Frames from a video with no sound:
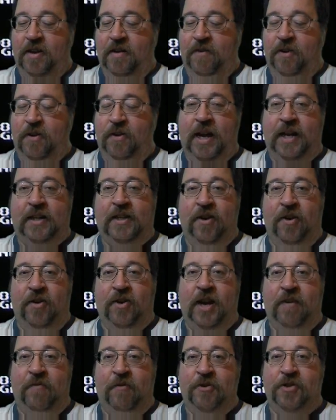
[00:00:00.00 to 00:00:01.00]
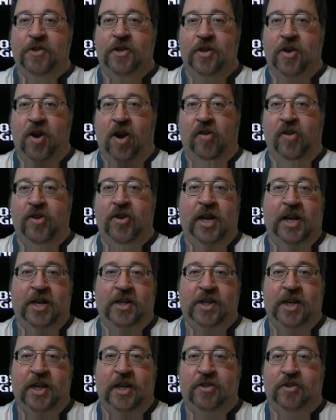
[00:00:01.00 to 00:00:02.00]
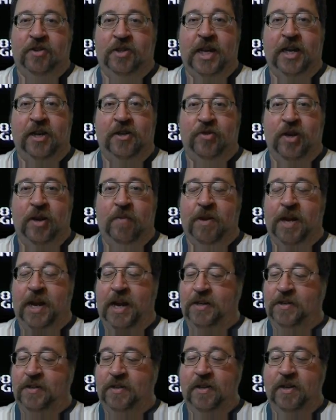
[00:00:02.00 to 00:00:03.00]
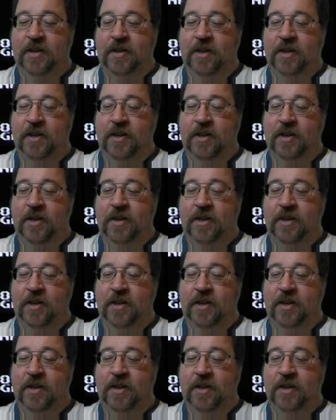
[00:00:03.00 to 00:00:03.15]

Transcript: If you like the arcade version of Gauntlet, you got a Sega Dreamcast.